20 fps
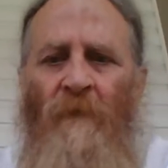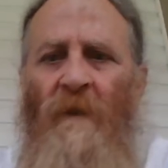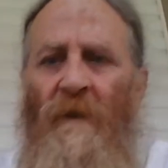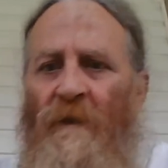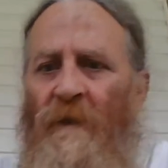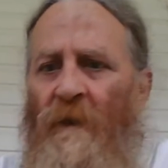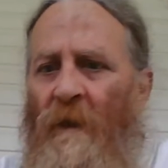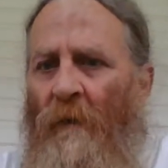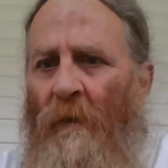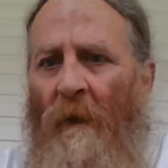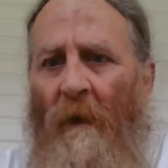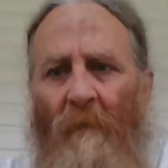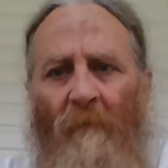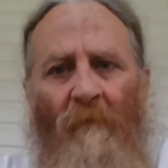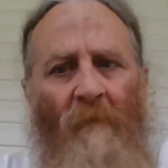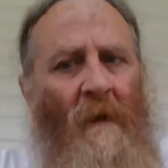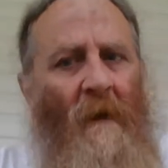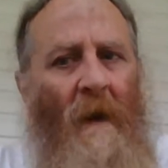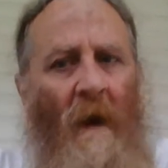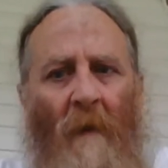you know, I,
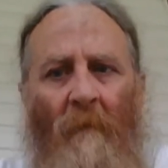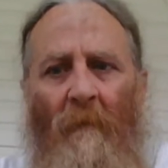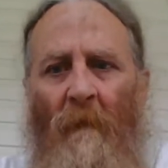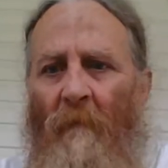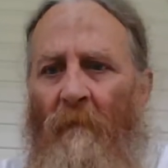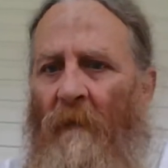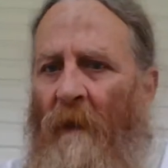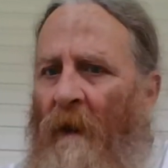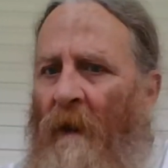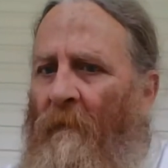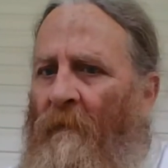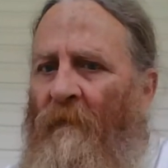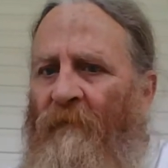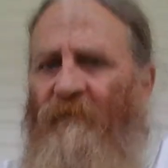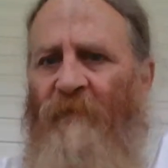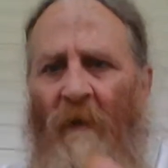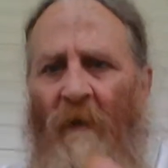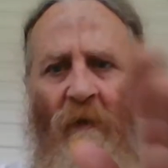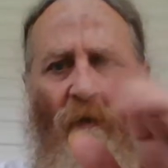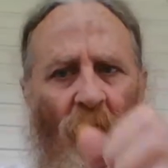I'm a, I'm a
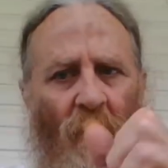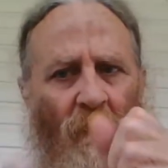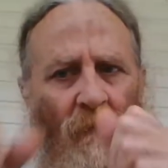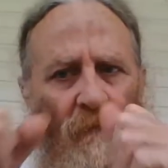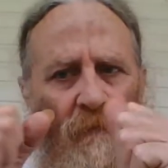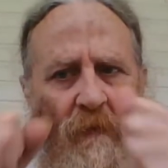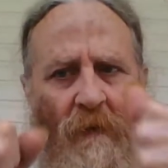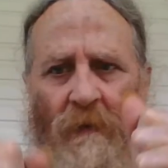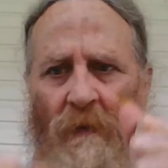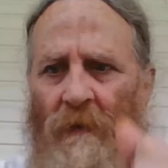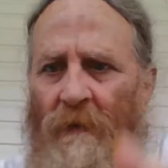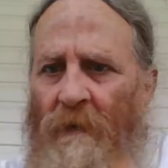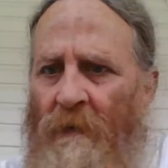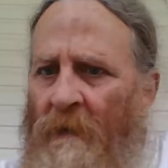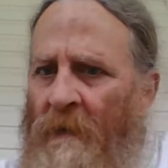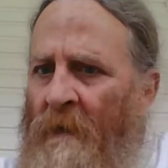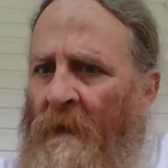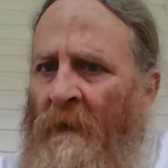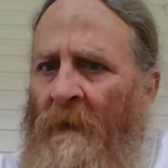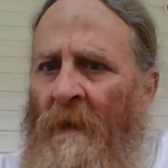firm
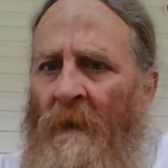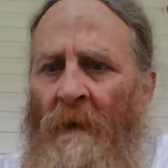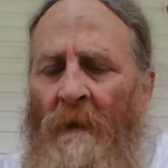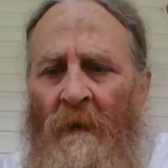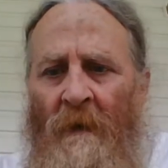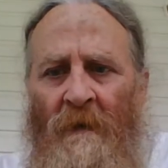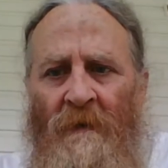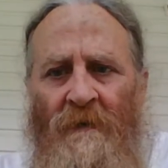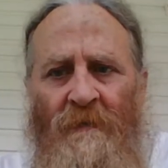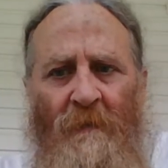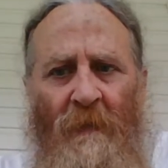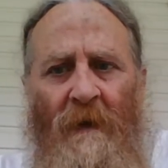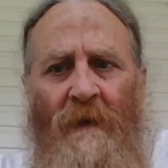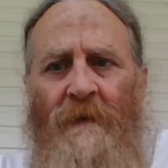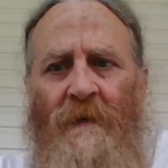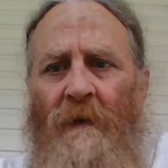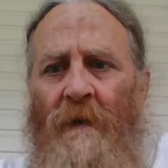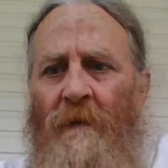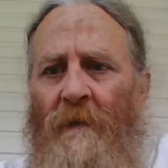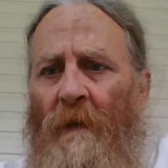
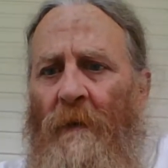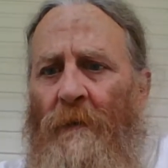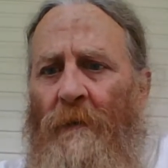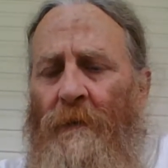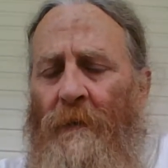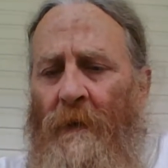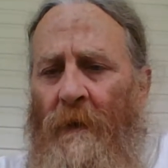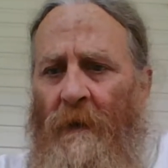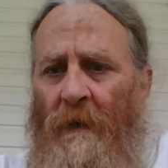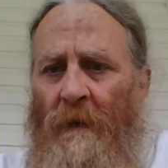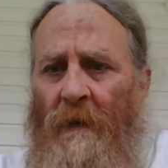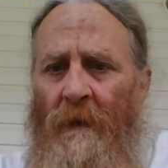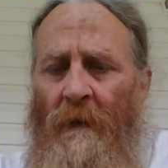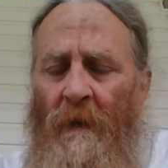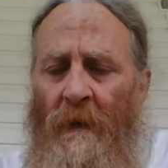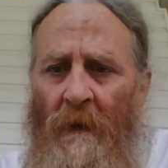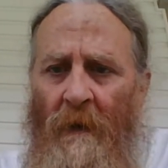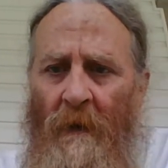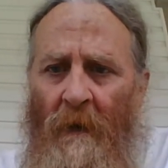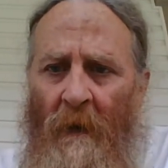speaker on
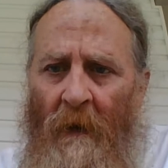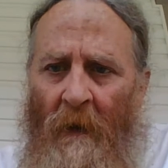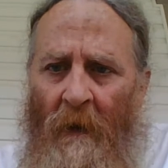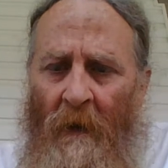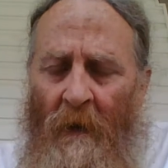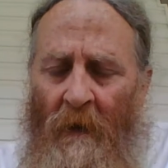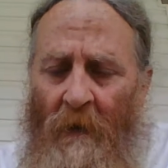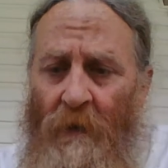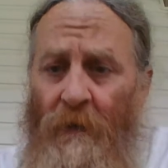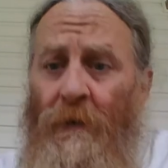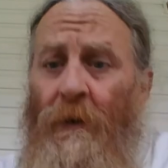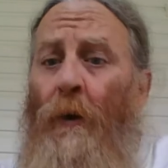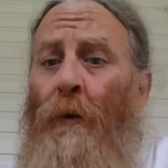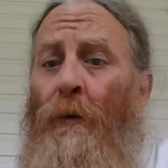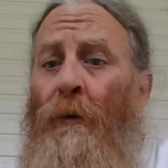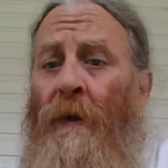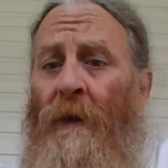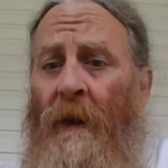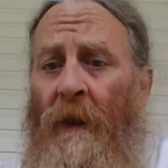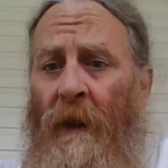
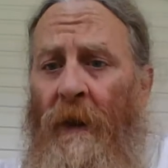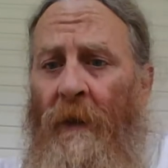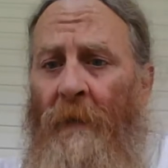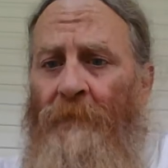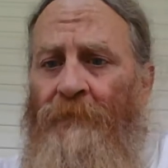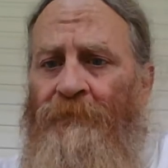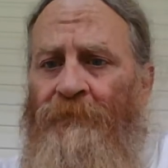unity.